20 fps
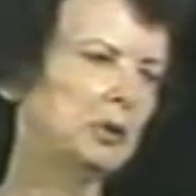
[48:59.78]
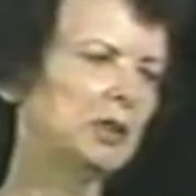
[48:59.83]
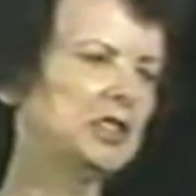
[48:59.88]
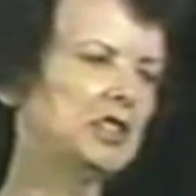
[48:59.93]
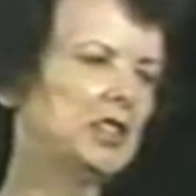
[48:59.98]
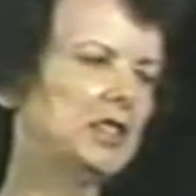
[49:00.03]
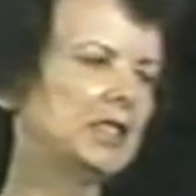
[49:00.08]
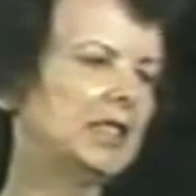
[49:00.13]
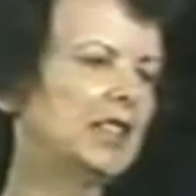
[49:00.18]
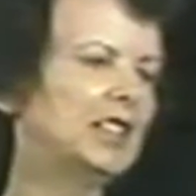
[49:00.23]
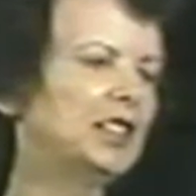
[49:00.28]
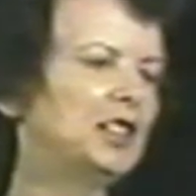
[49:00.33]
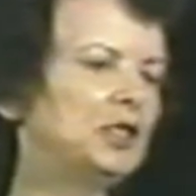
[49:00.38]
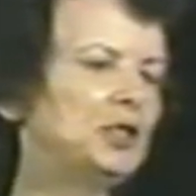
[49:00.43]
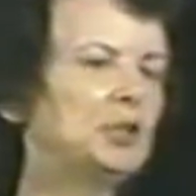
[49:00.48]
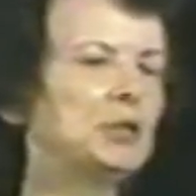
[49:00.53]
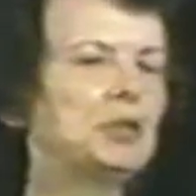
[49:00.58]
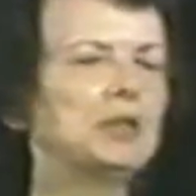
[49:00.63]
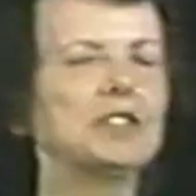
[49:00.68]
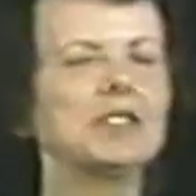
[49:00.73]
which is in
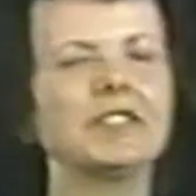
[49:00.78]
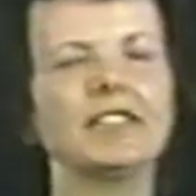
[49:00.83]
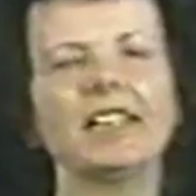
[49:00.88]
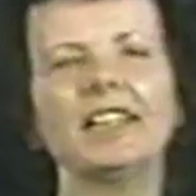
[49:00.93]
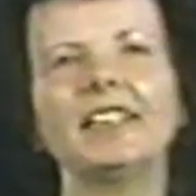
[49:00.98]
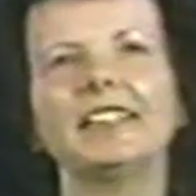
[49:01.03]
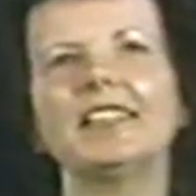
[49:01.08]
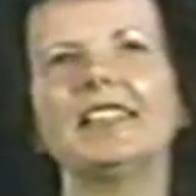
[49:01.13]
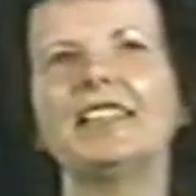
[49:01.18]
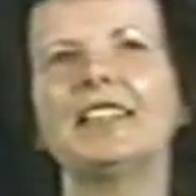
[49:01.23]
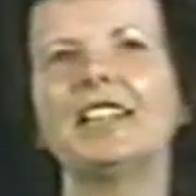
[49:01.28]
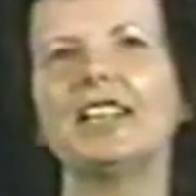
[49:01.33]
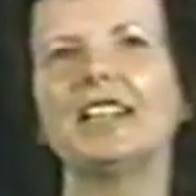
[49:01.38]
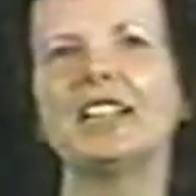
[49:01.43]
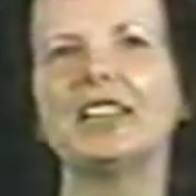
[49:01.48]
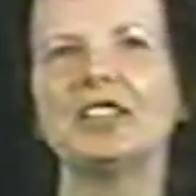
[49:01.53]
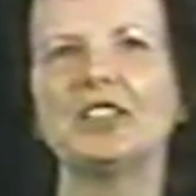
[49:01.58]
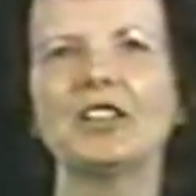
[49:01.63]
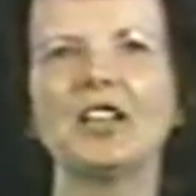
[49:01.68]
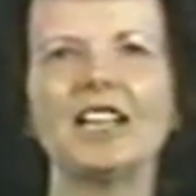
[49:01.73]
the news lately, that
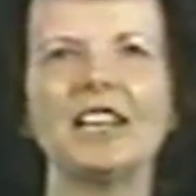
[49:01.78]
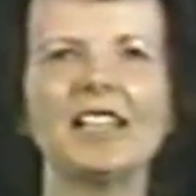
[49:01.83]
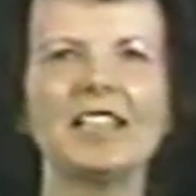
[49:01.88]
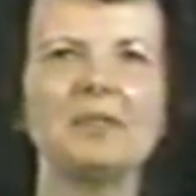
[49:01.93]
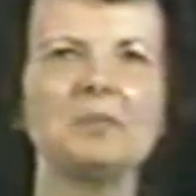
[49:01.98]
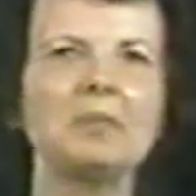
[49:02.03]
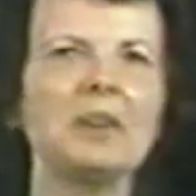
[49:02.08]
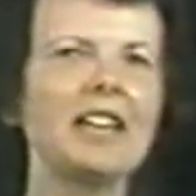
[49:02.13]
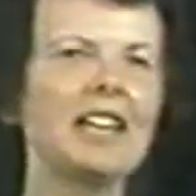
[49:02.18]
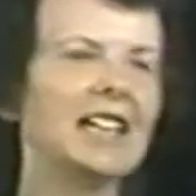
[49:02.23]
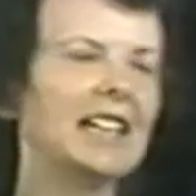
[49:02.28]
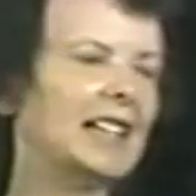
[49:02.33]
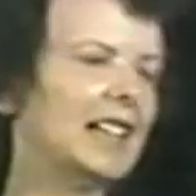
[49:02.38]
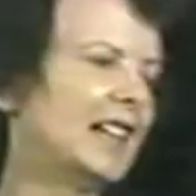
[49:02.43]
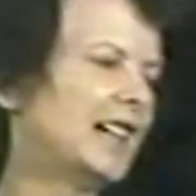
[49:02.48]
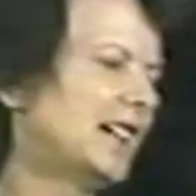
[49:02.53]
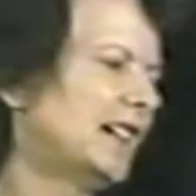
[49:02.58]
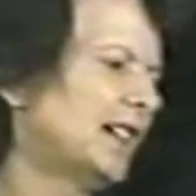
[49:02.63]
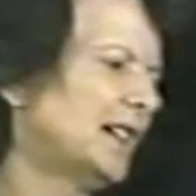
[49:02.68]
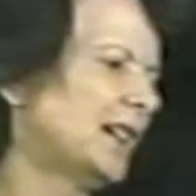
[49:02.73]
I thought I'd make
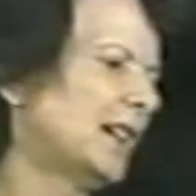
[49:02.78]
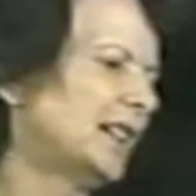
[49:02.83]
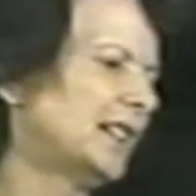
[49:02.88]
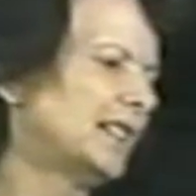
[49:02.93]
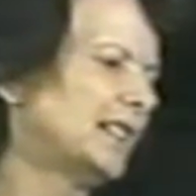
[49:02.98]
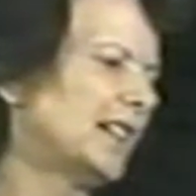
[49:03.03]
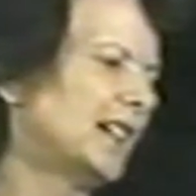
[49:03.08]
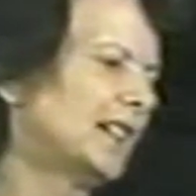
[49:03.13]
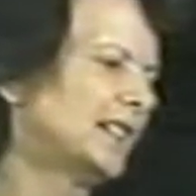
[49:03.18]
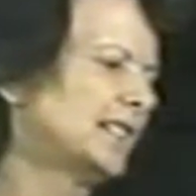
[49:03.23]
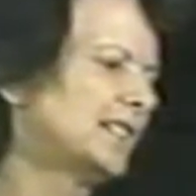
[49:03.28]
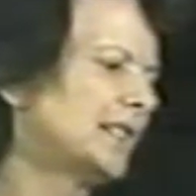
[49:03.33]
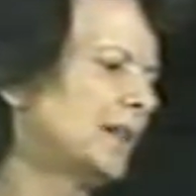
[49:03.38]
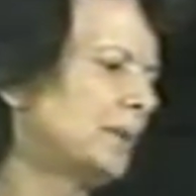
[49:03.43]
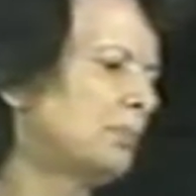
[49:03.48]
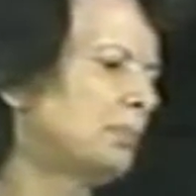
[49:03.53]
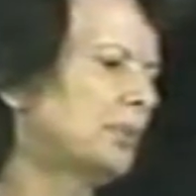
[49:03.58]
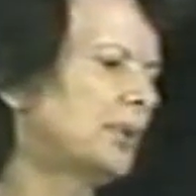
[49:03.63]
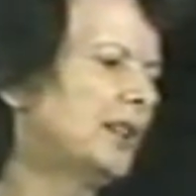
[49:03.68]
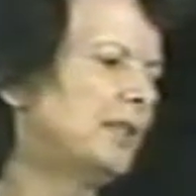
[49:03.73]

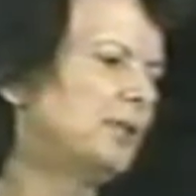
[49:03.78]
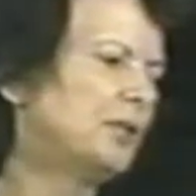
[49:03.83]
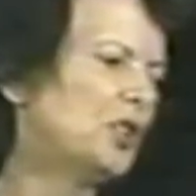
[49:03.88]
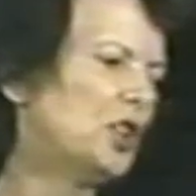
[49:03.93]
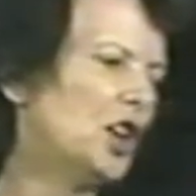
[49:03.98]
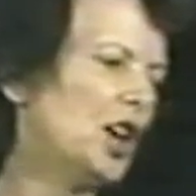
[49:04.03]
some brief